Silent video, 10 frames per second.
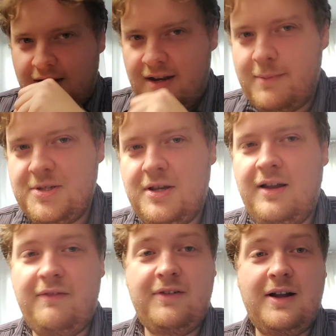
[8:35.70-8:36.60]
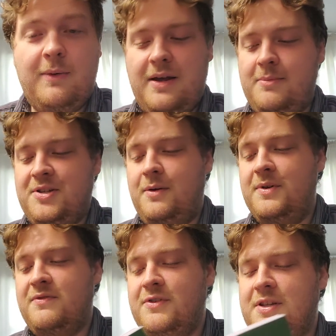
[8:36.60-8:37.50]
on Amazon. I forgot what Amazon
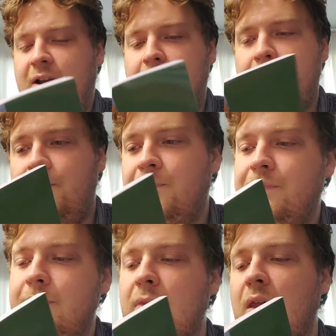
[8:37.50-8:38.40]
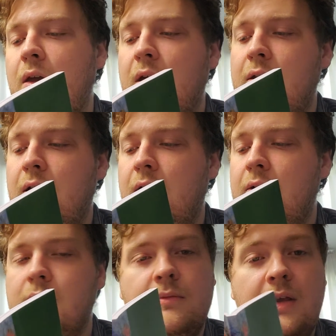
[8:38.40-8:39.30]
was for a second. And uh,
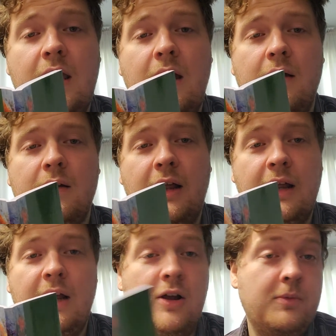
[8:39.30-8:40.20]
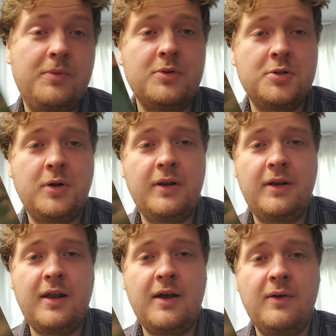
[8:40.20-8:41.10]
yeah, I, I hope you enjoyed.
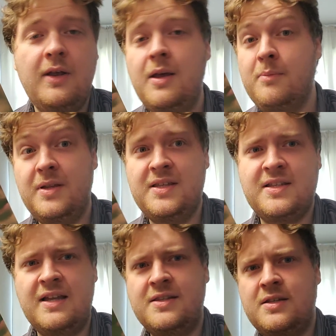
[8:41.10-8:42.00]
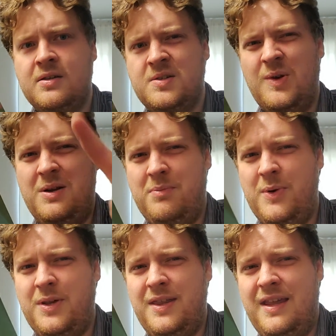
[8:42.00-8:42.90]
Now, please stand still so I don't
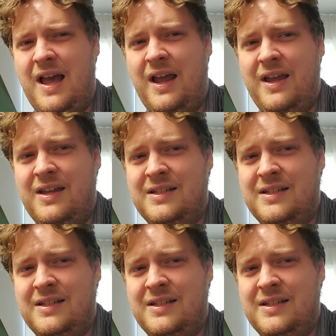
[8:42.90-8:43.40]
poke you in the eye.